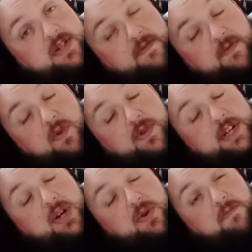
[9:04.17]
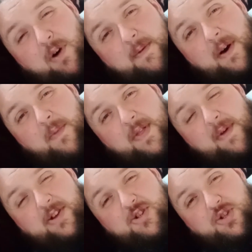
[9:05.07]
of course I could. All about
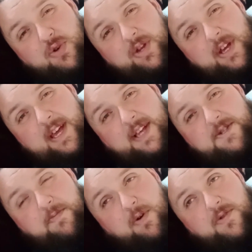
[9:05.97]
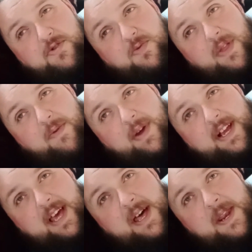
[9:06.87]
whether I should as opposed to whether I
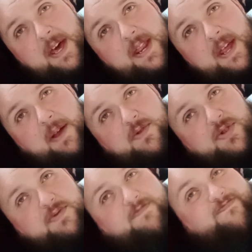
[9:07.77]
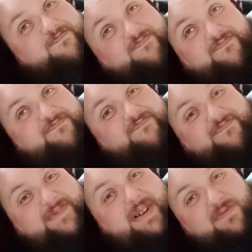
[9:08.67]
can, and I'm just
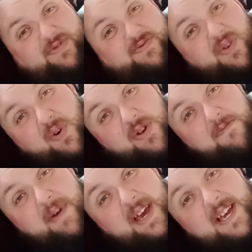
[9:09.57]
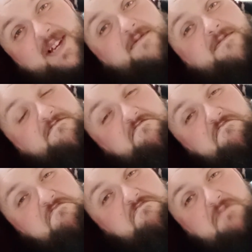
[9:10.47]
not going to pay it.
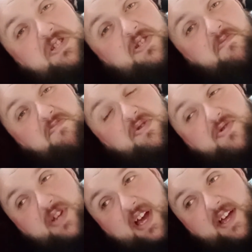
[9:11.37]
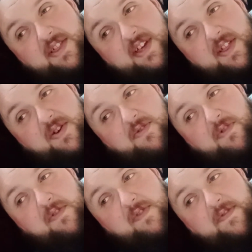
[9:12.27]
It's simple as that. I think
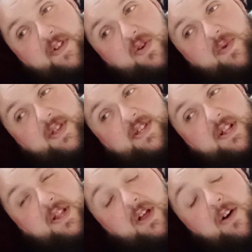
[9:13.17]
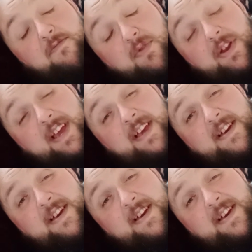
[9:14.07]
350 quid is a lot of money.